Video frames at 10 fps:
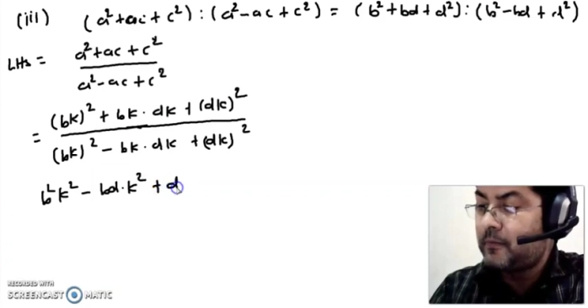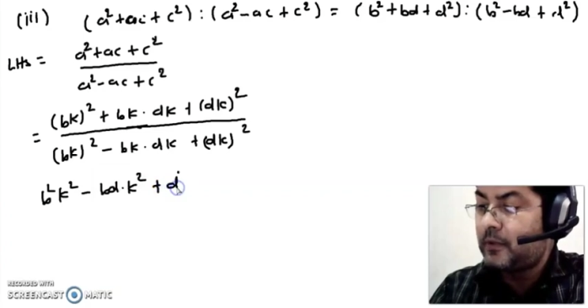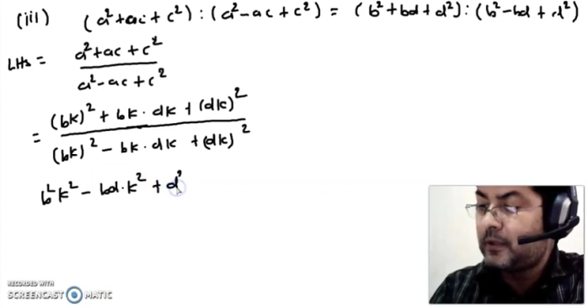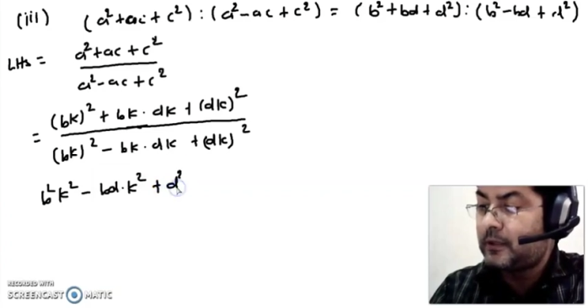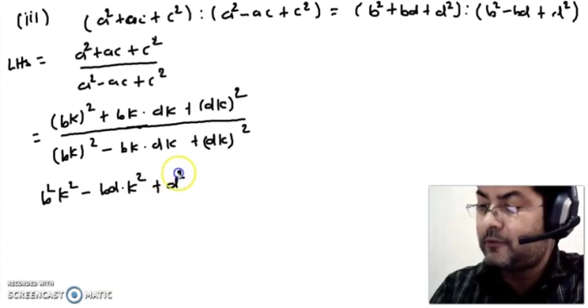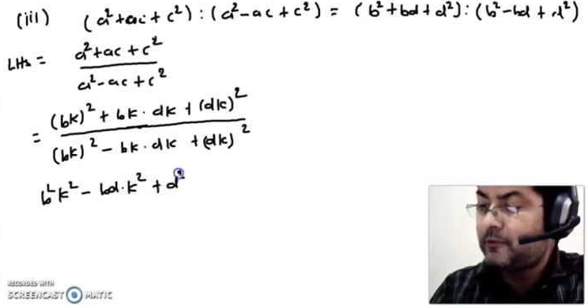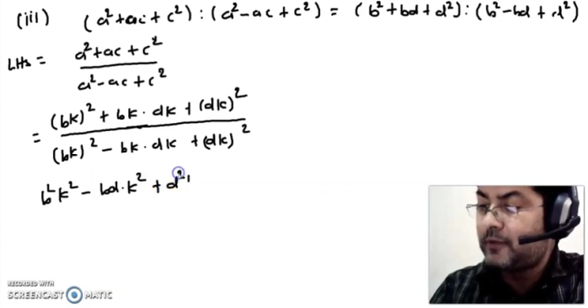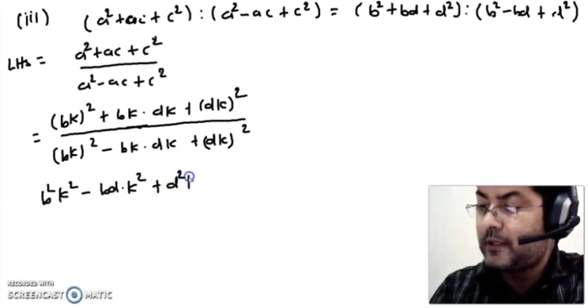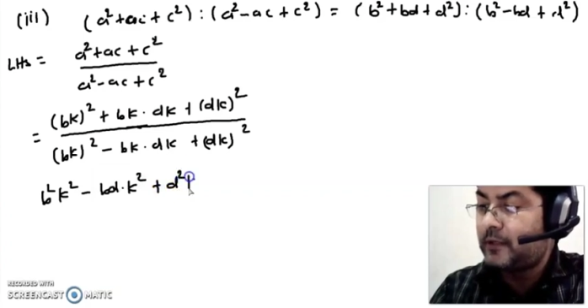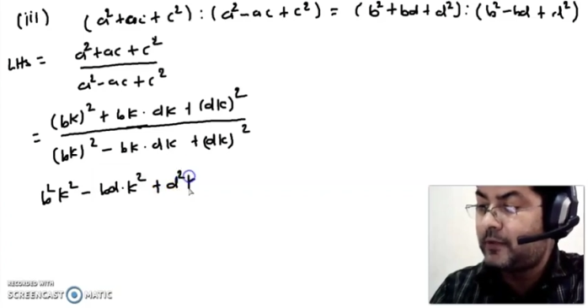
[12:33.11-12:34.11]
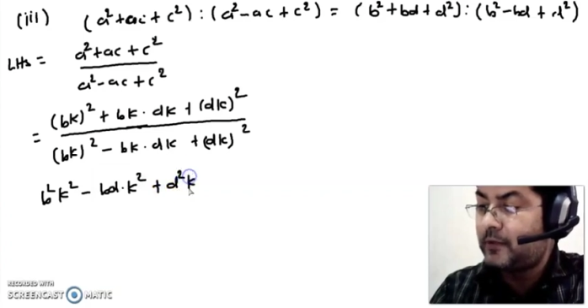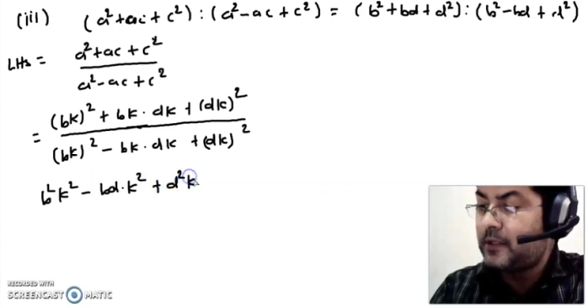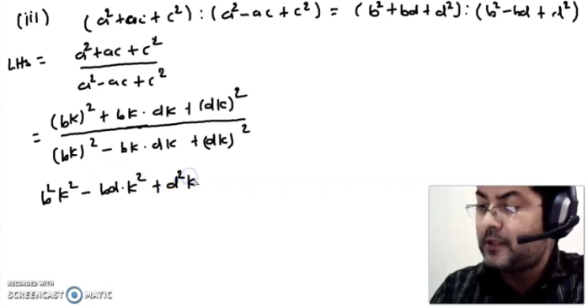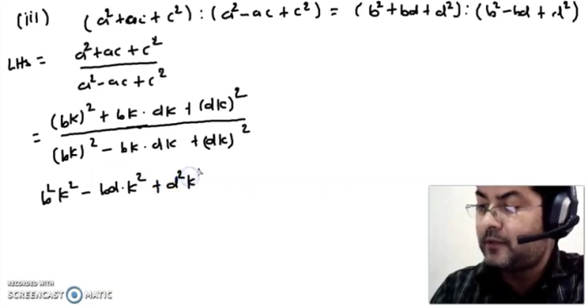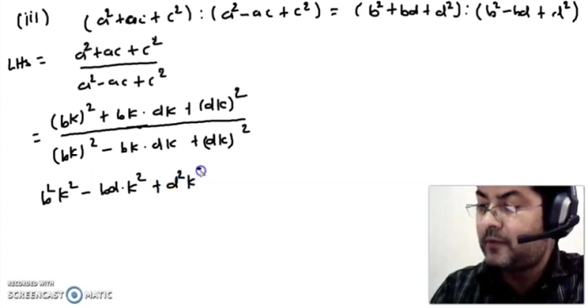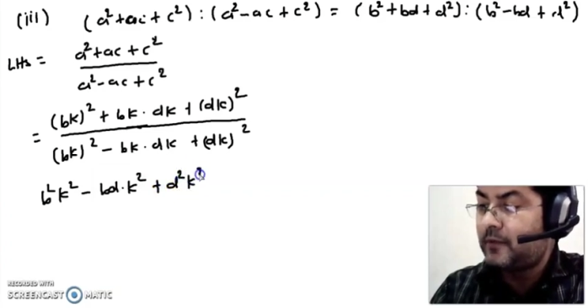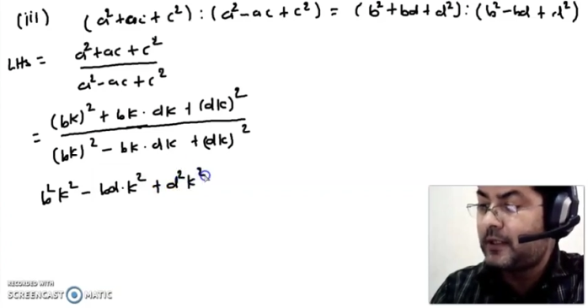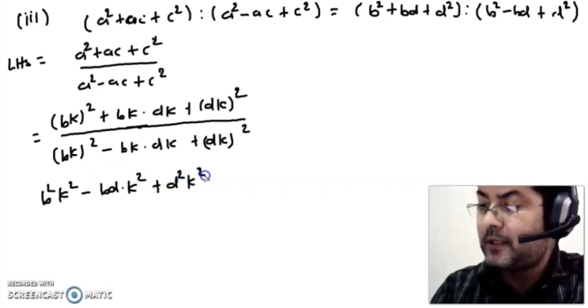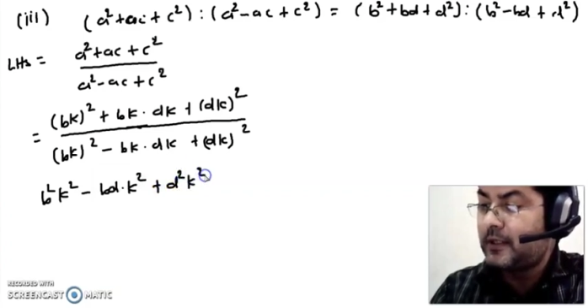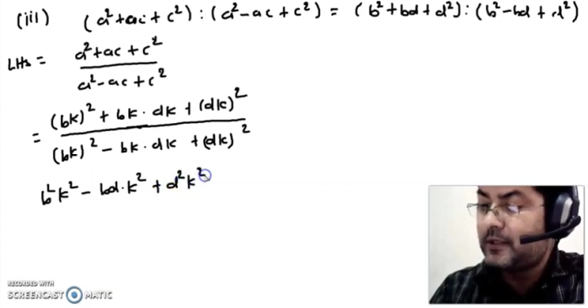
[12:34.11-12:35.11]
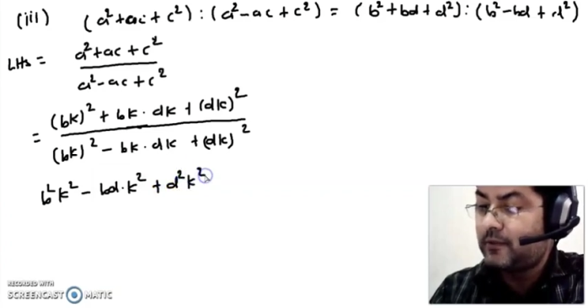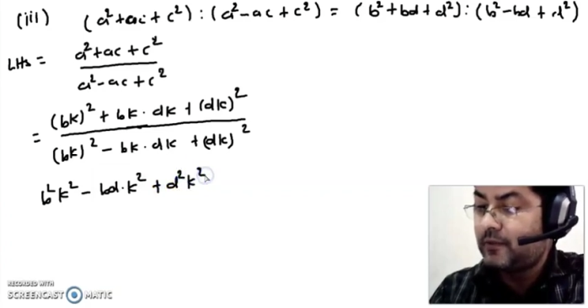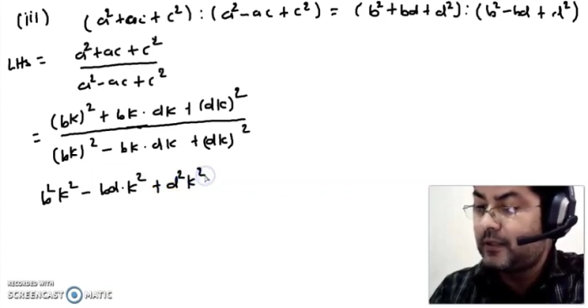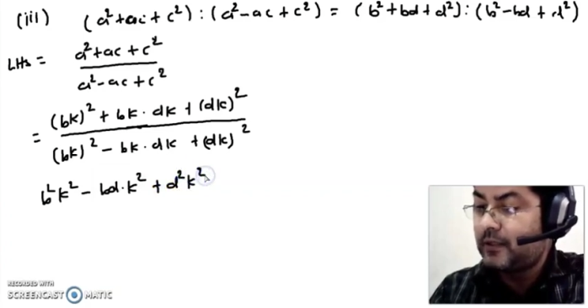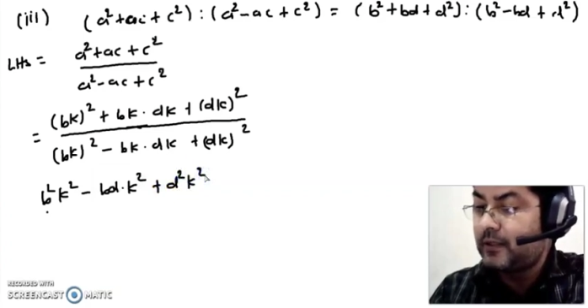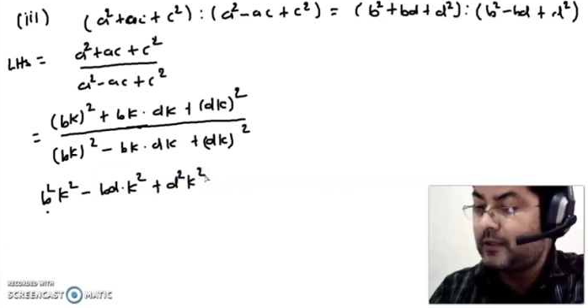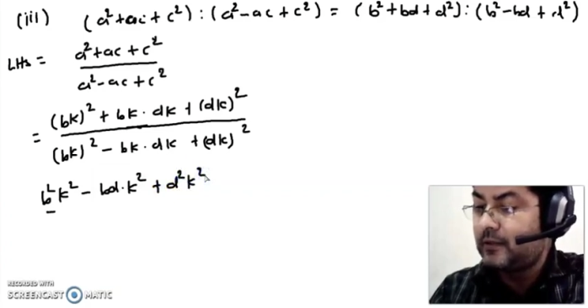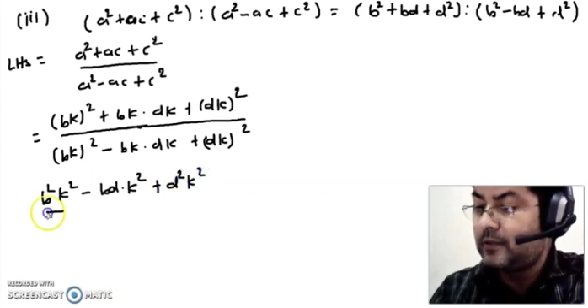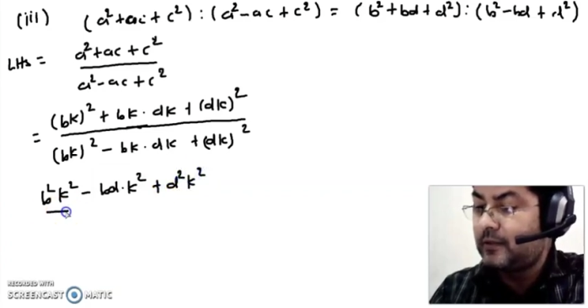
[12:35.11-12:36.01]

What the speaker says: plus we have d square k square.